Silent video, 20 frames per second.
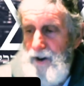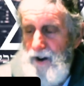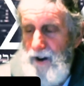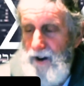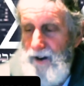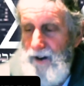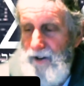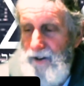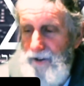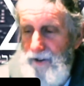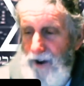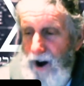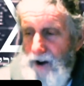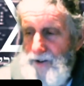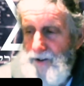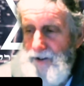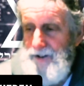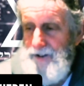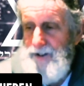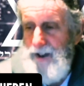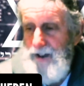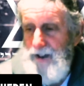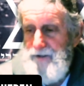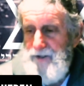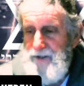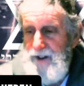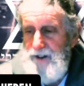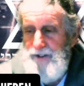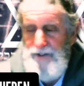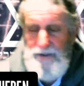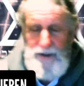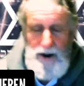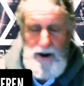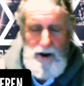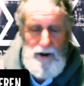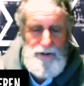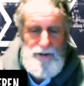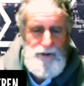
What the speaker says: and the darkness that is there